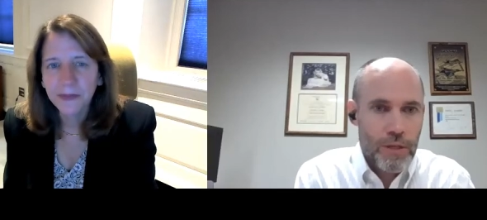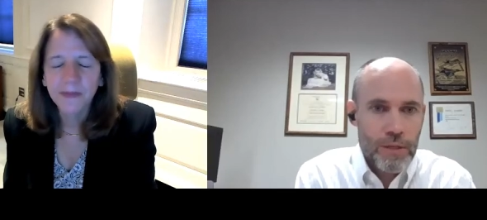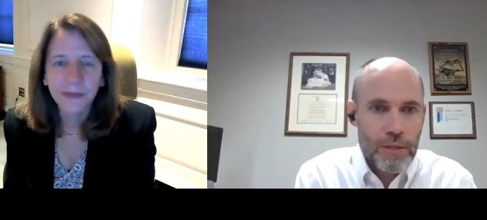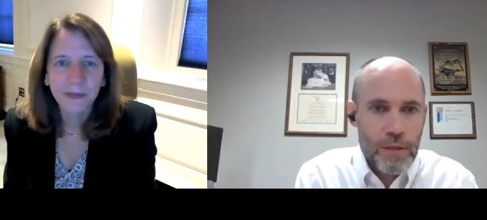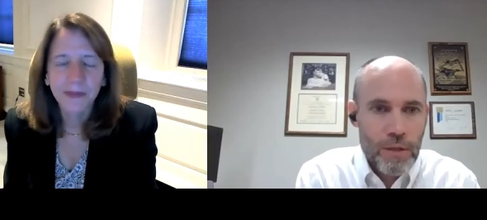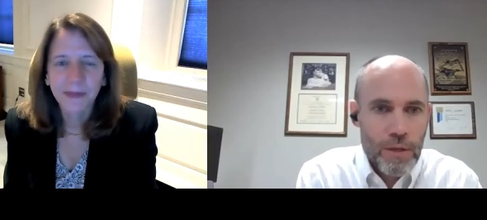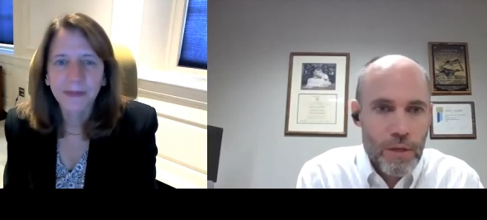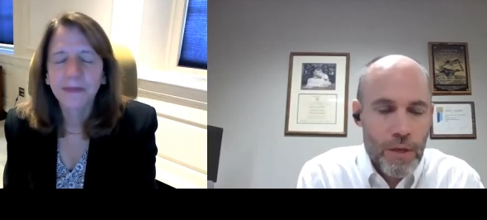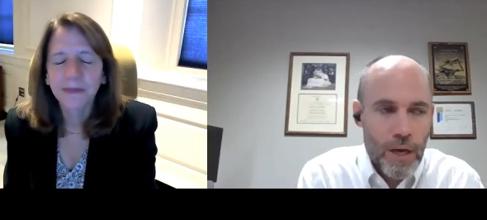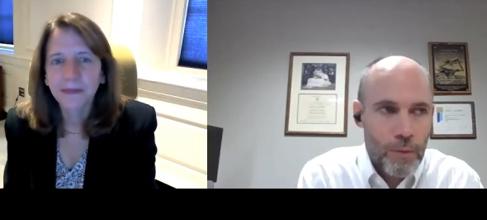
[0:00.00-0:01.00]
Speaker 1: and it
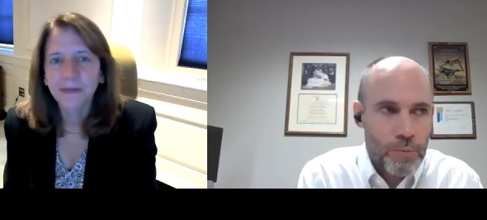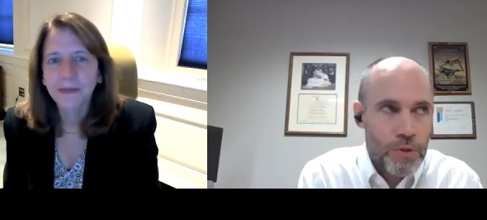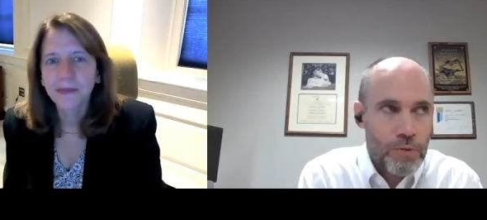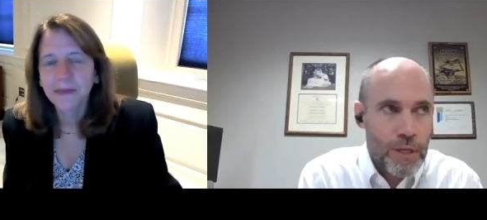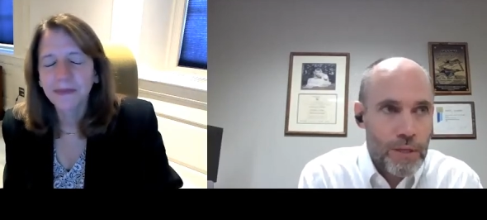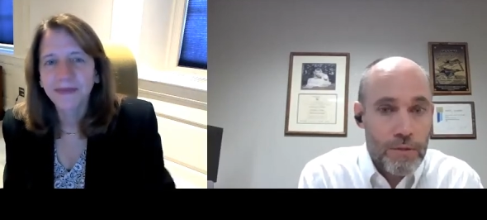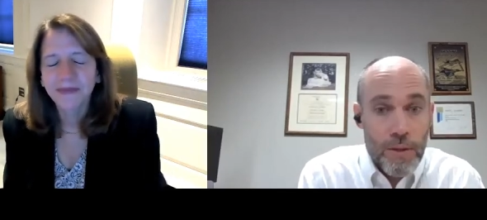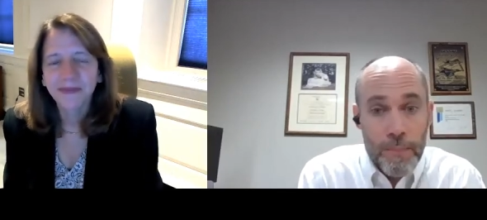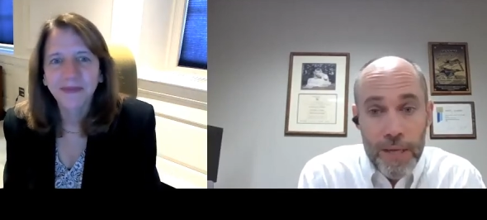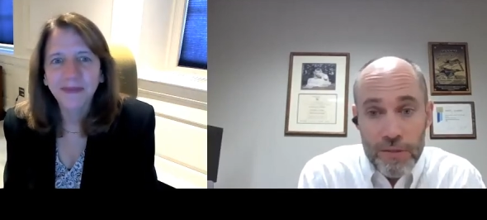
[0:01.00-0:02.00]
helps you get
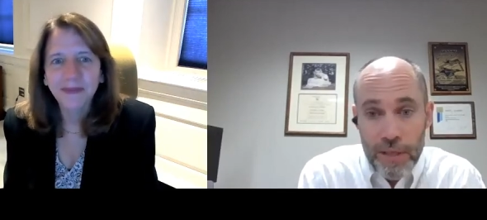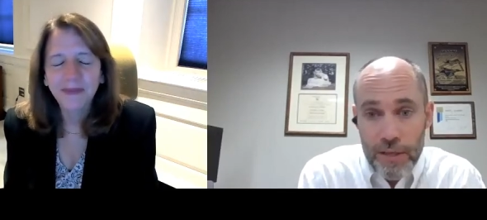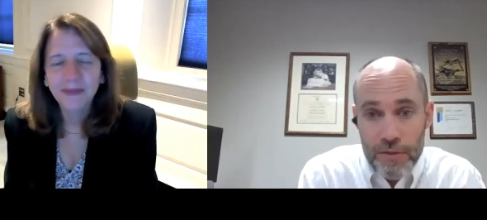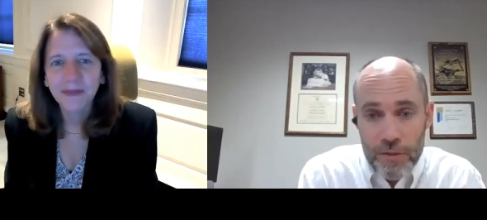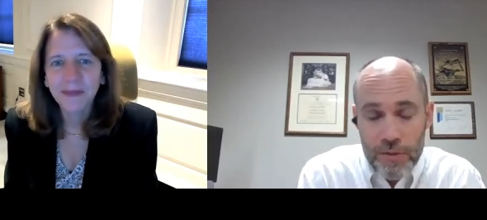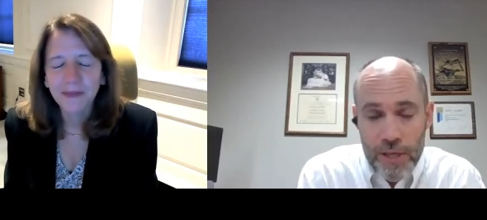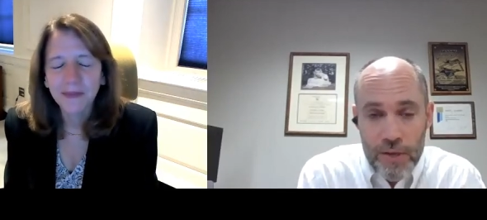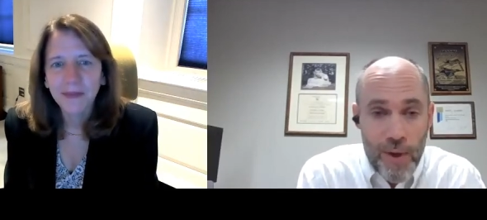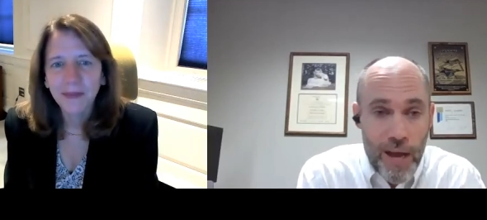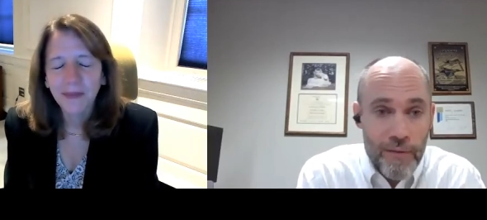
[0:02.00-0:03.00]
to the best answer
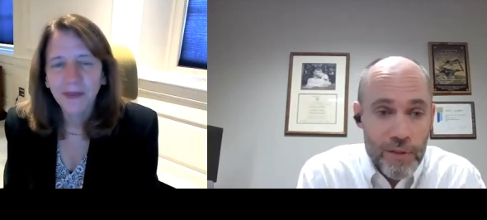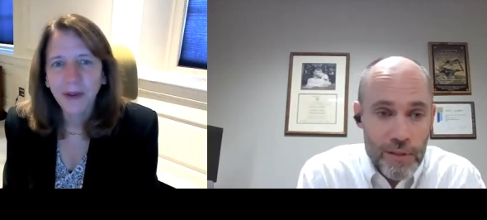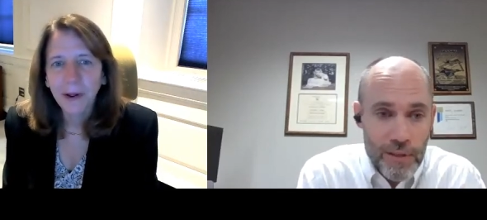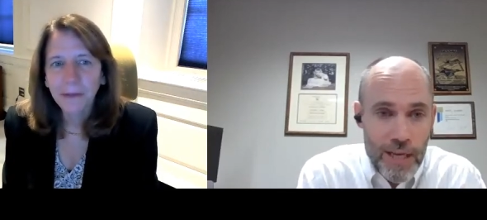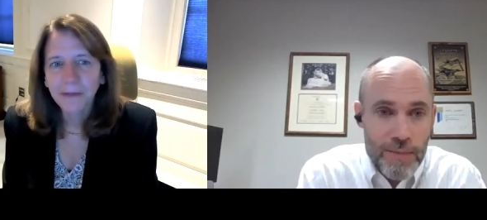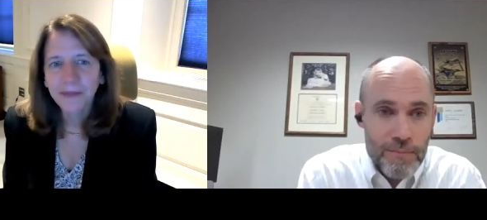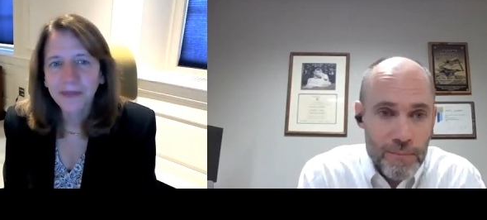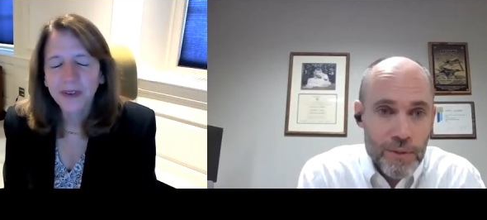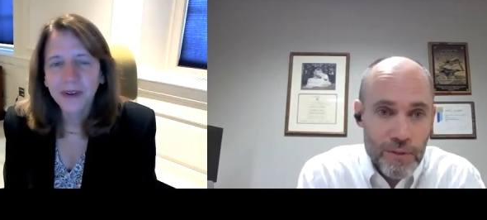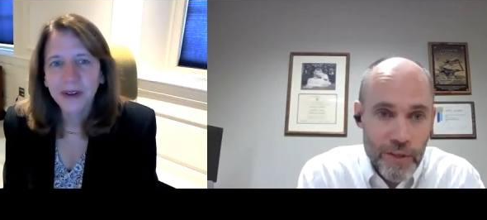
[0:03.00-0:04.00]
that you have in the
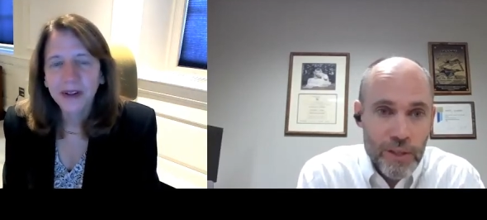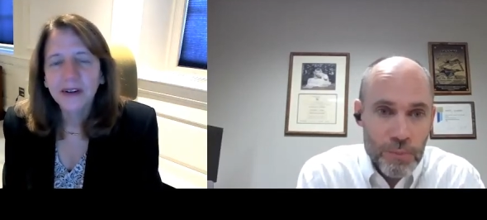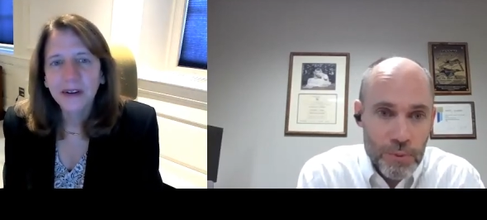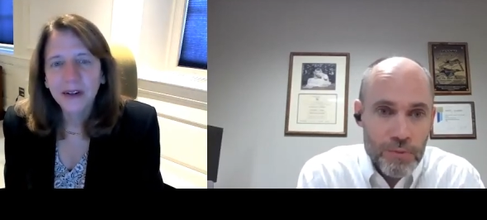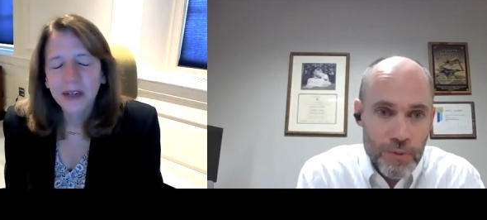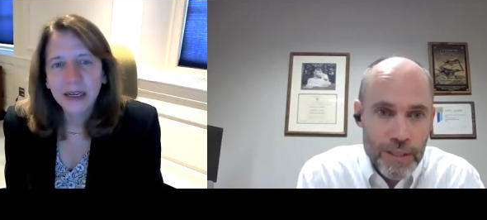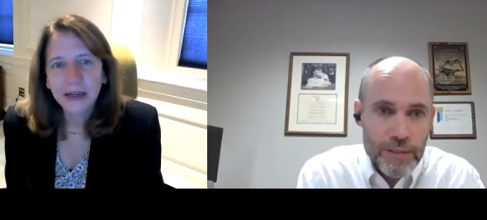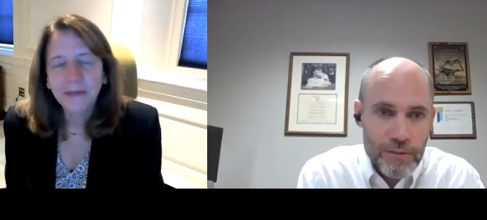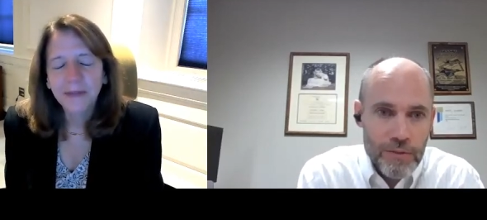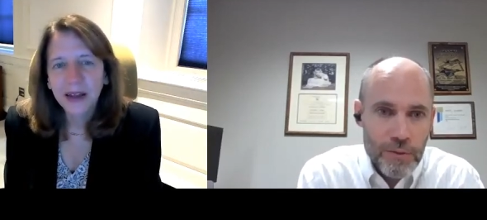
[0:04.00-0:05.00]
time available,
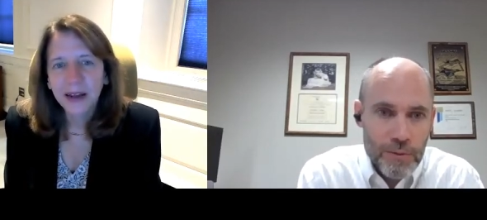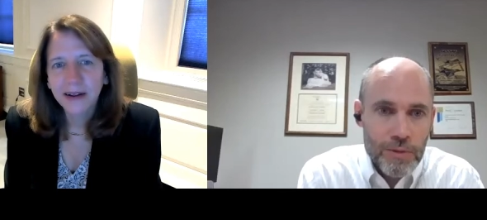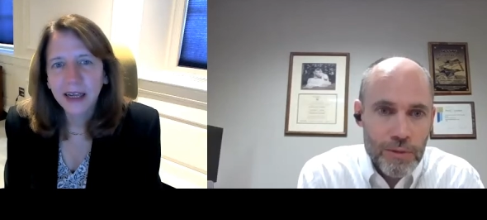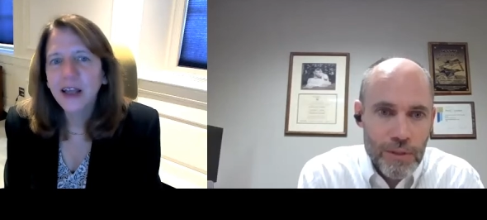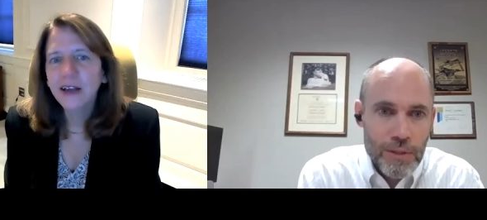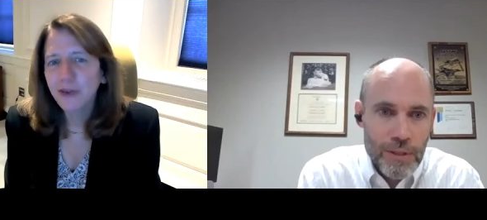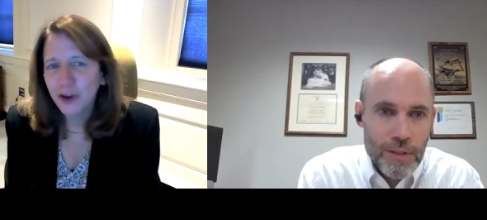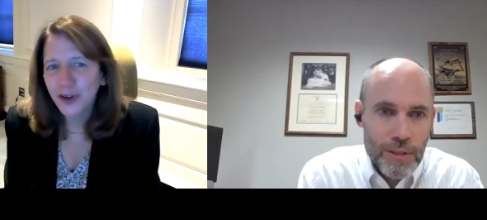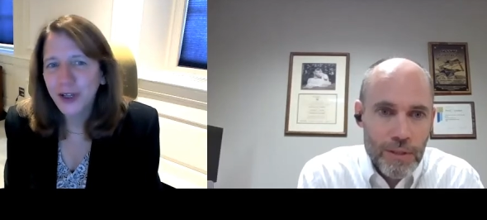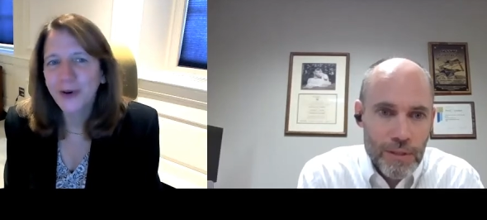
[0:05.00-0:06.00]
right? So
Speaker 2: it
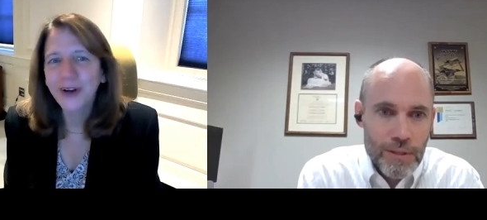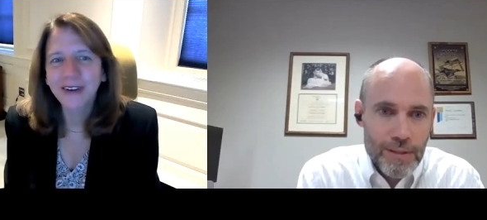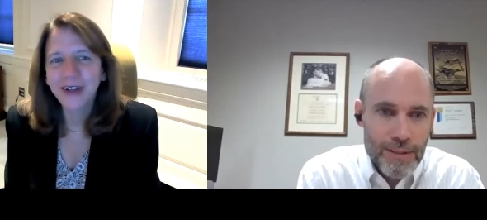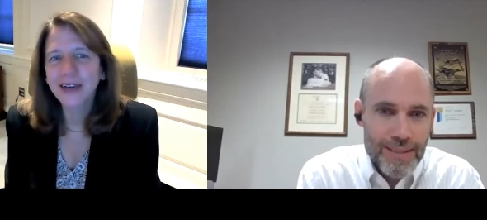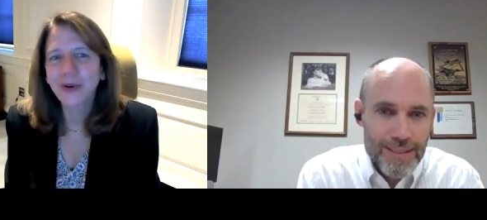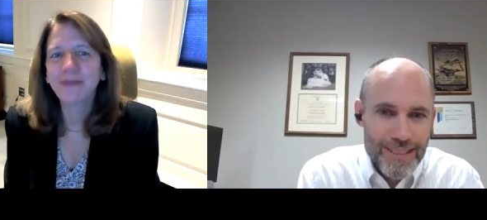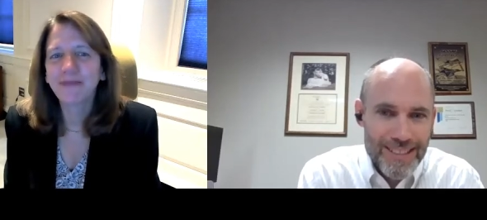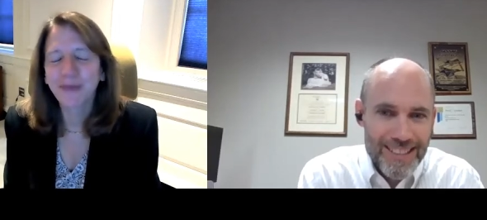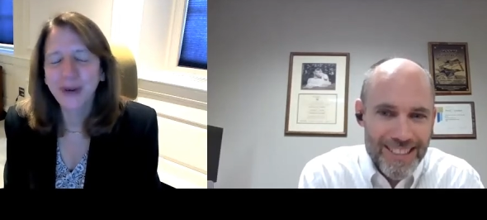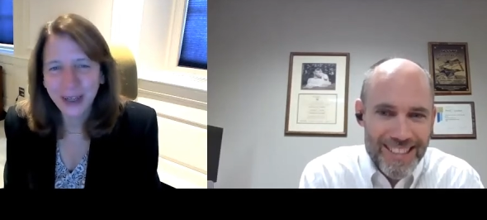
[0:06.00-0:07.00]
usually works and you get to a
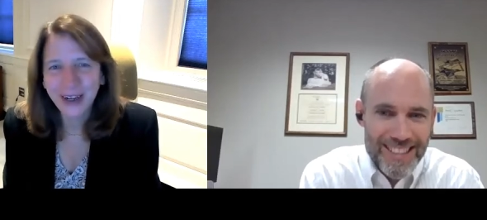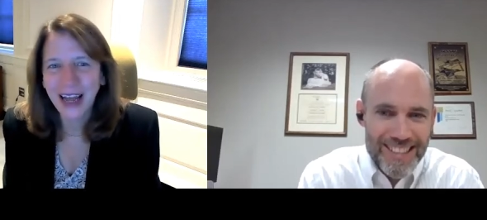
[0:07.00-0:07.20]
pretty good